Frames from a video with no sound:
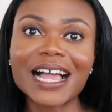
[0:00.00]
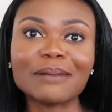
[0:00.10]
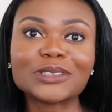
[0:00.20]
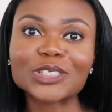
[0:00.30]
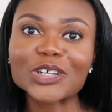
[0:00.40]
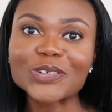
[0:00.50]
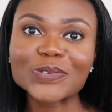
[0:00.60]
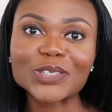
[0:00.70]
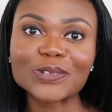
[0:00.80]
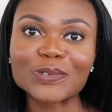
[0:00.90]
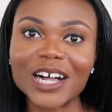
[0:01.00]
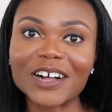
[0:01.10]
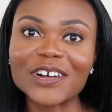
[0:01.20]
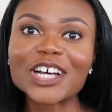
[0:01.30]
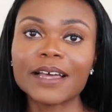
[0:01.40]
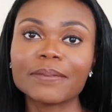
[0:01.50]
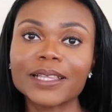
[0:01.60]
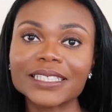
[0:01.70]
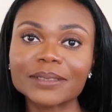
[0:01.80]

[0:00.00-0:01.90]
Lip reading: I'm sure you do well. Please